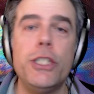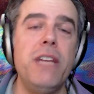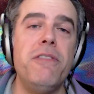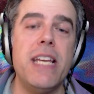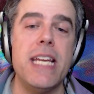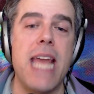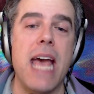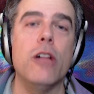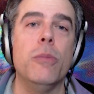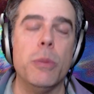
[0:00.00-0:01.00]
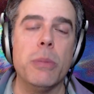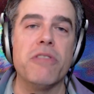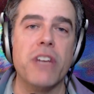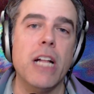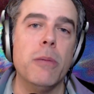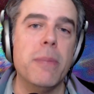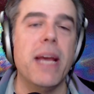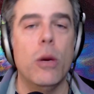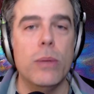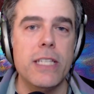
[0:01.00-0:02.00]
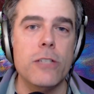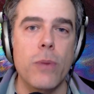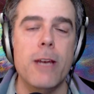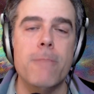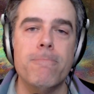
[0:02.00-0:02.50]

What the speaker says: Chiefy, and Knucklebooper for helping me out with this one.